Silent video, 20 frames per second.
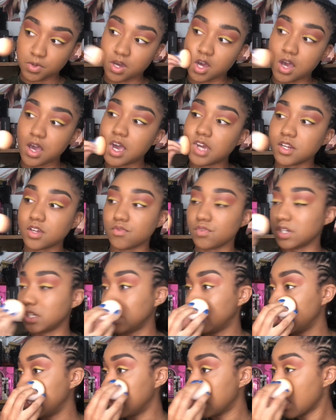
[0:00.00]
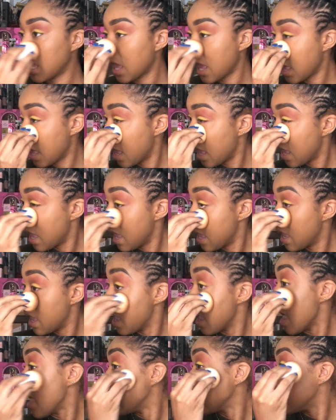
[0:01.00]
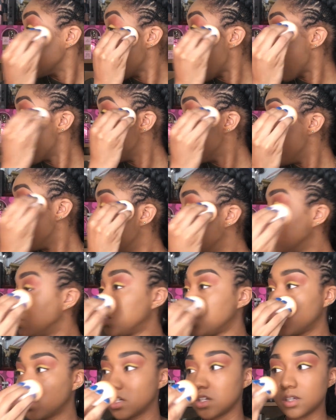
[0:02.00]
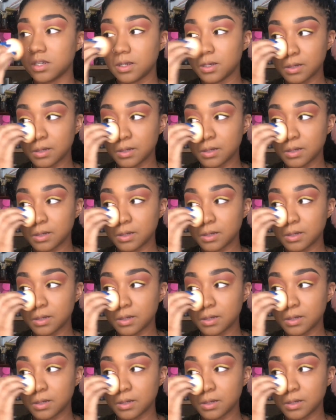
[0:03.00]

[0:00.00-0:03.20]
but I don't really need that much,